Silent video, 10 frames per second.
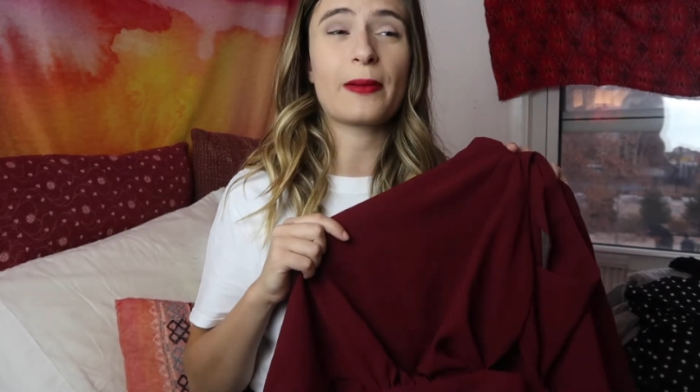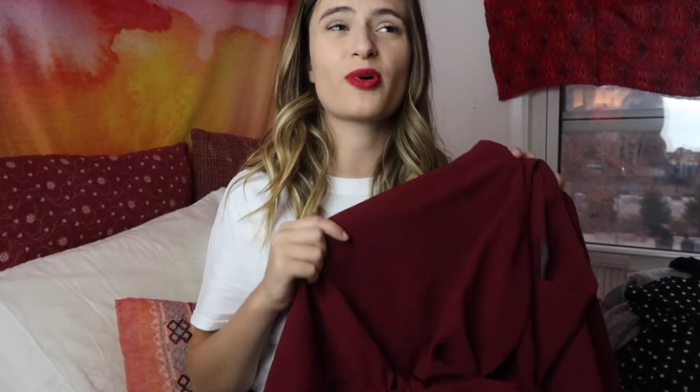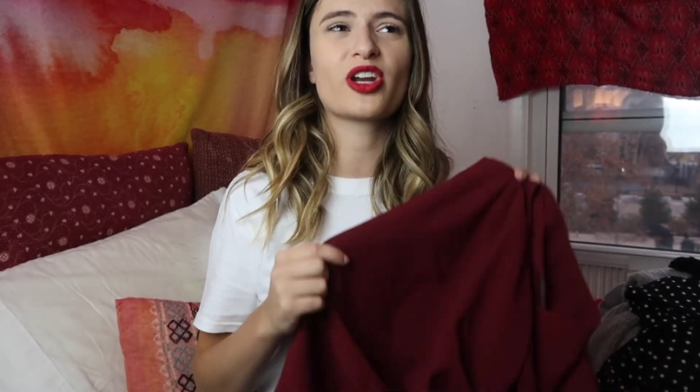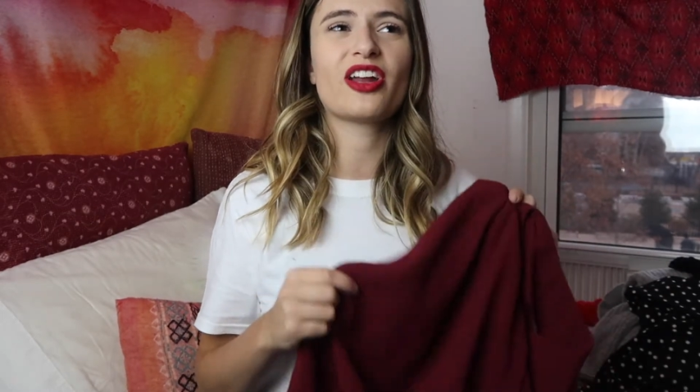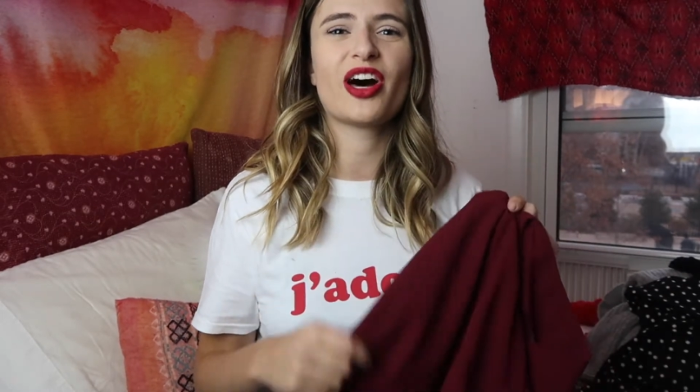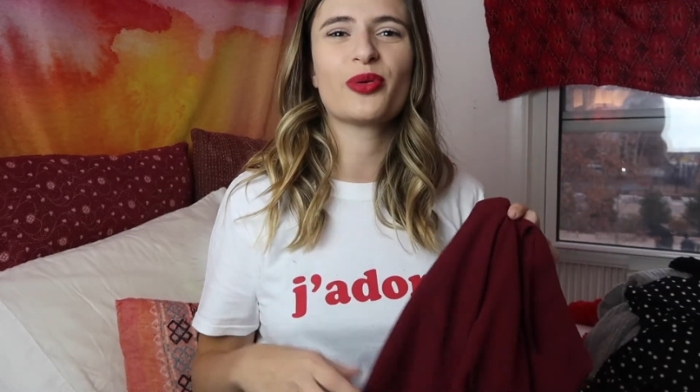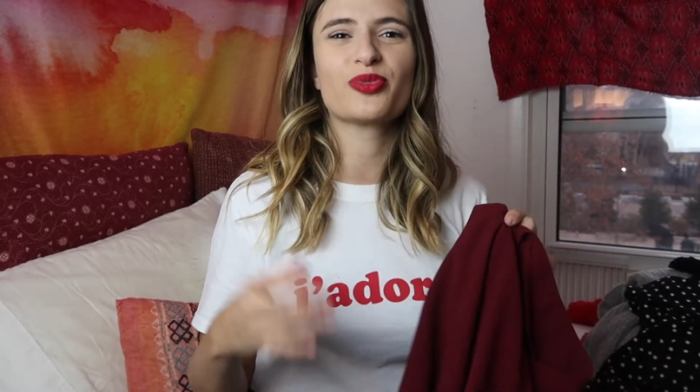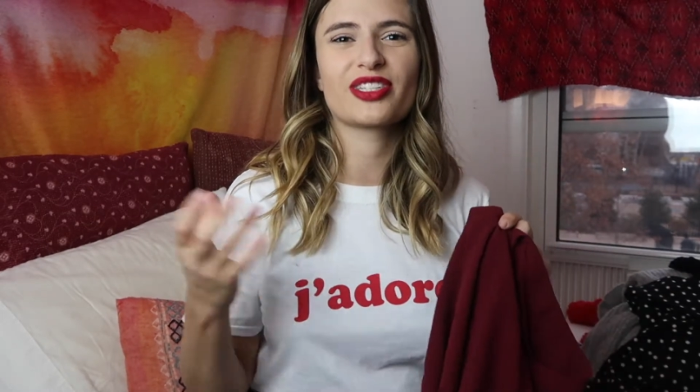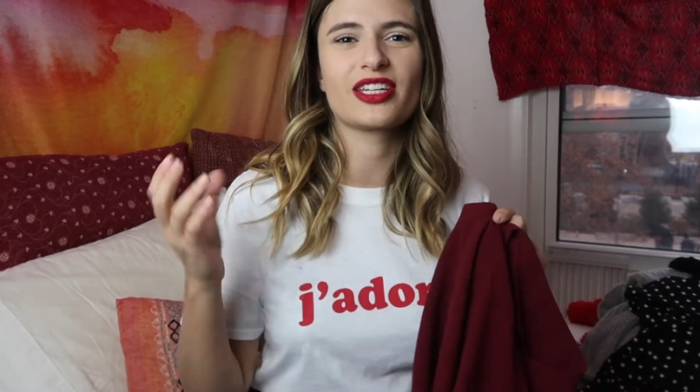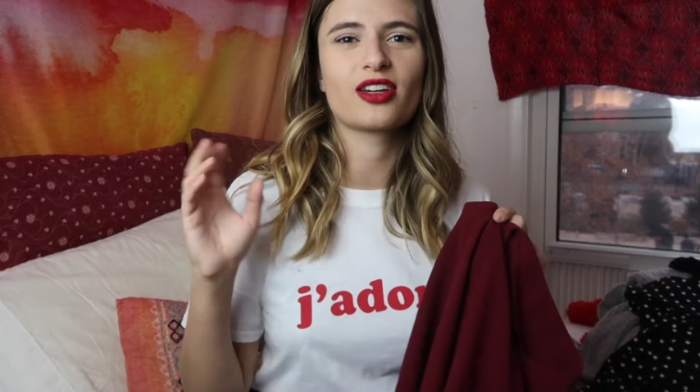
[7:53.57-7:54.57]
I put it on and
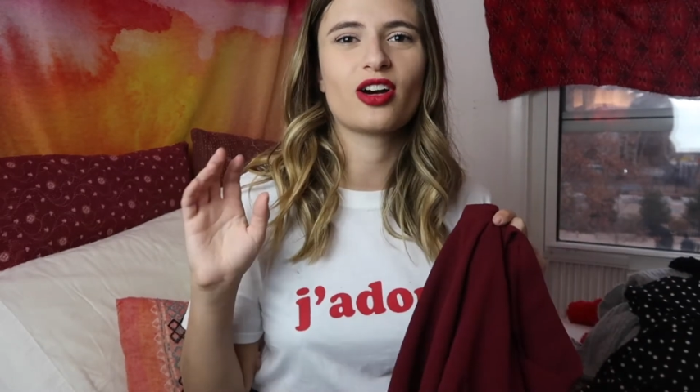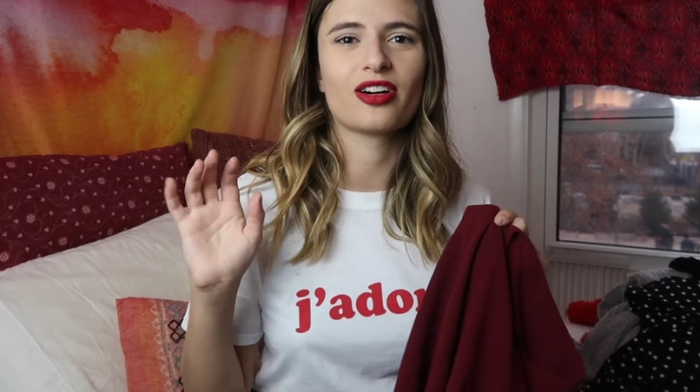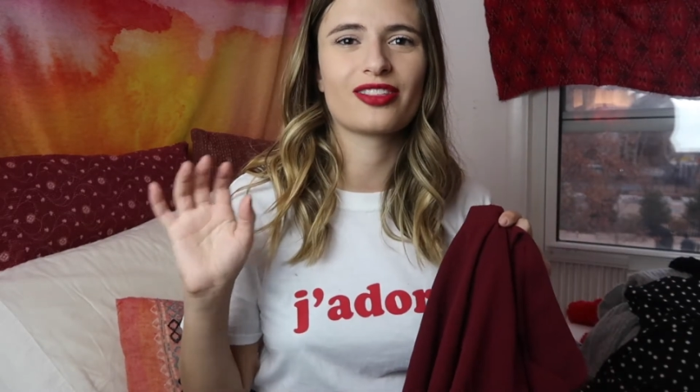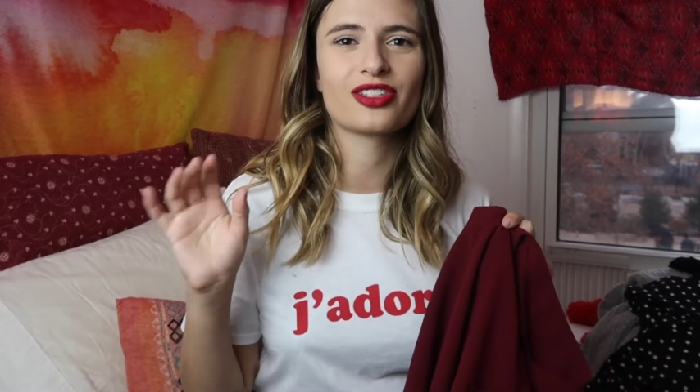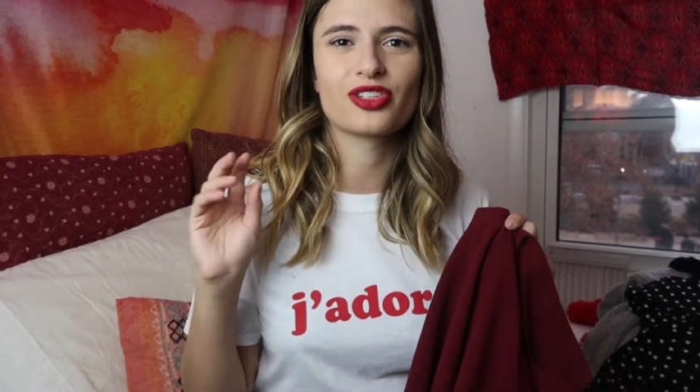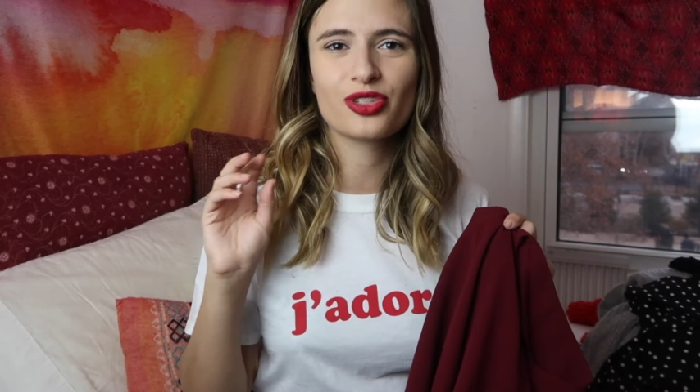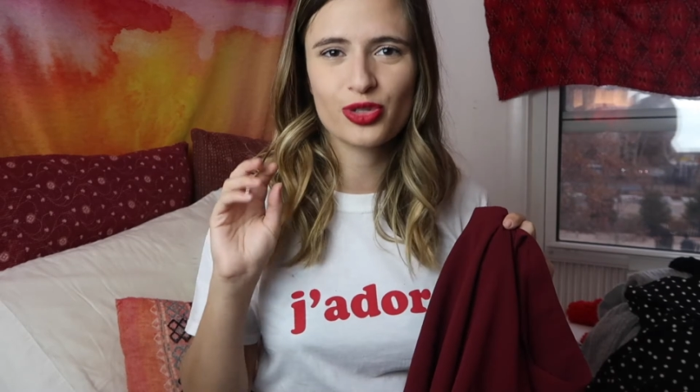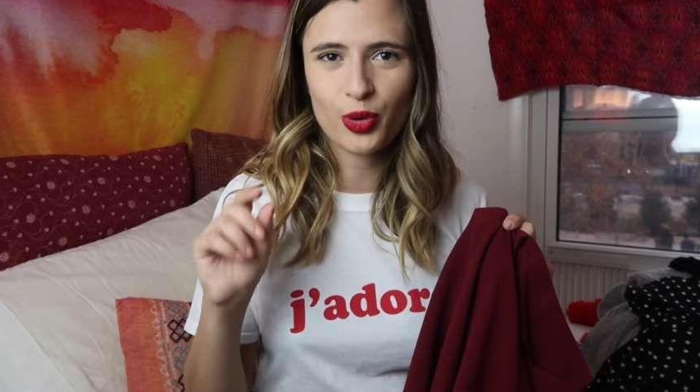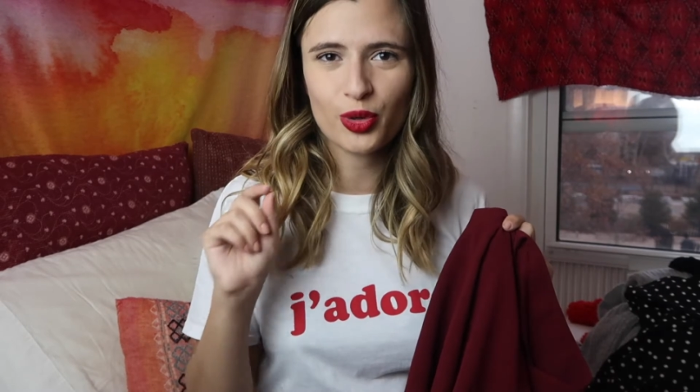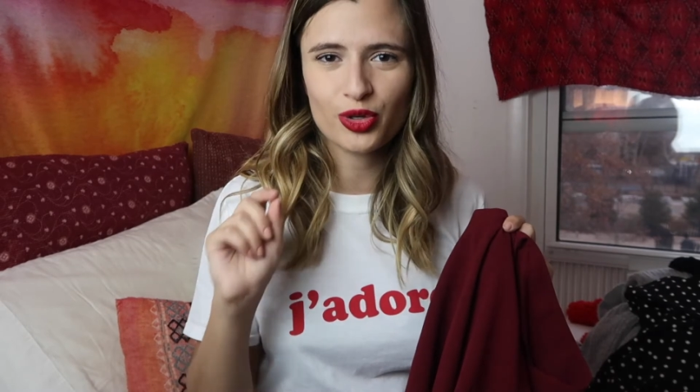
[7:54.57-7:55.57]
was like, oh, this is
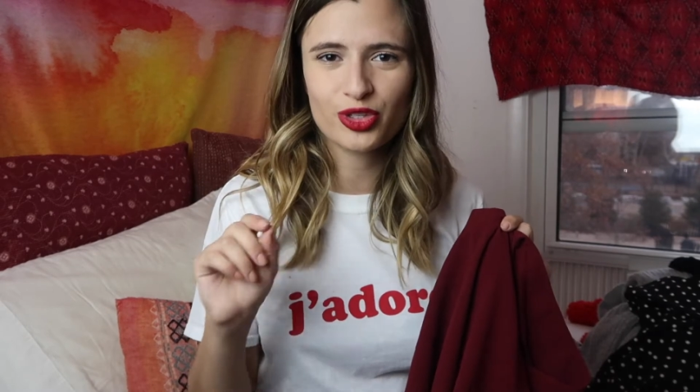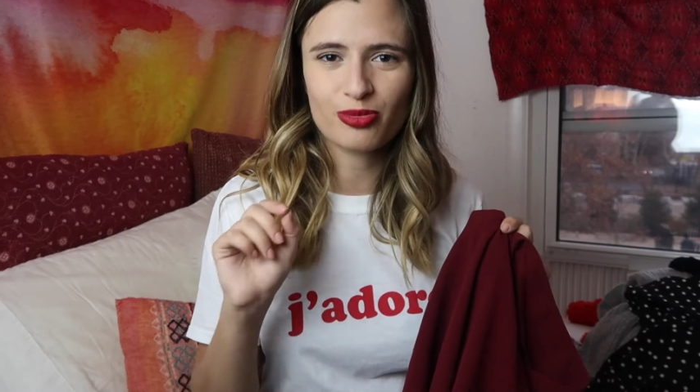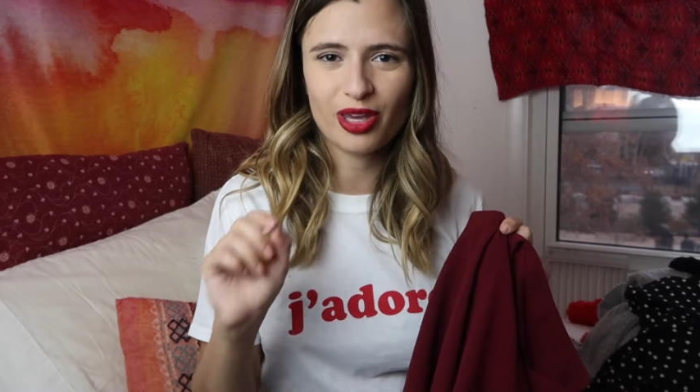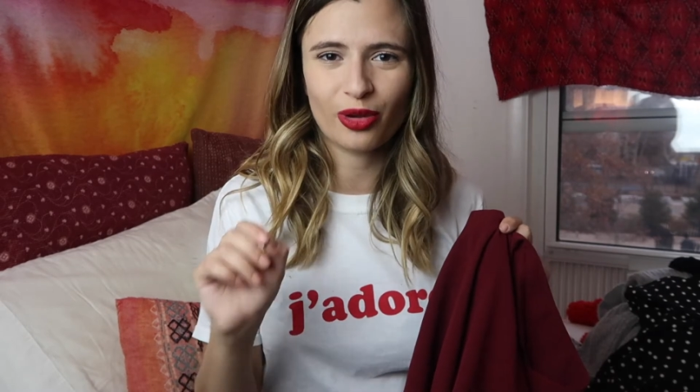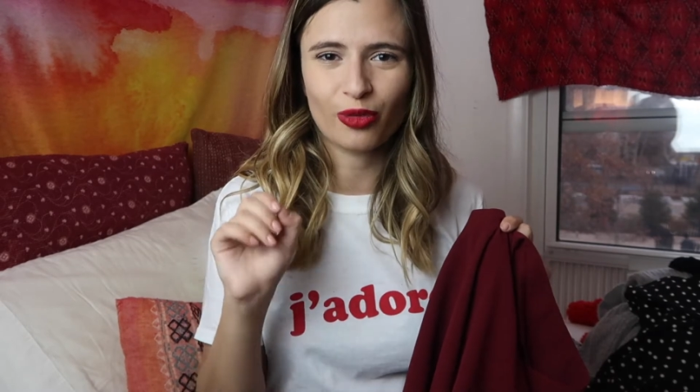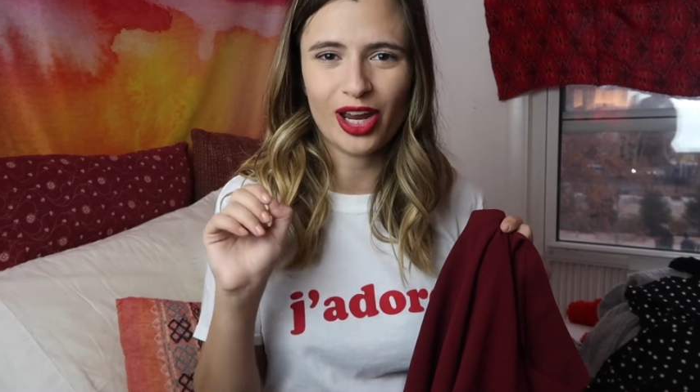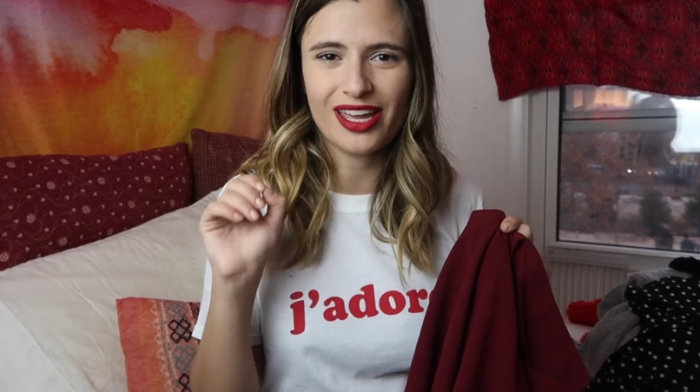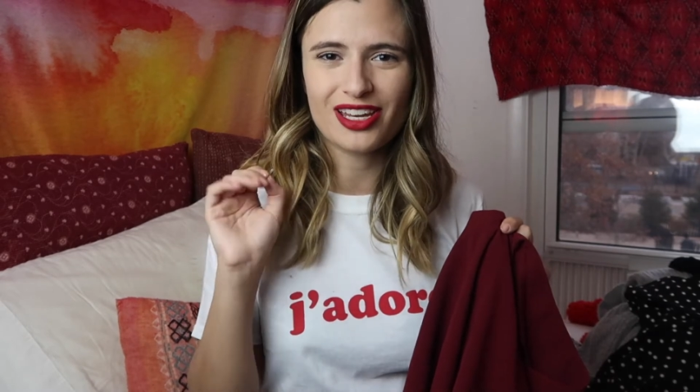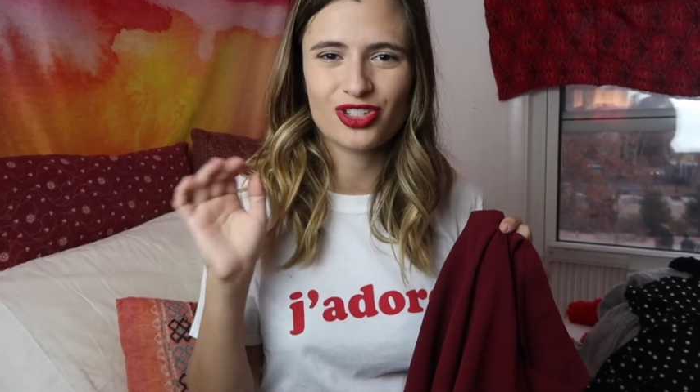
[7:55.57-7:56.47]
so close to being right.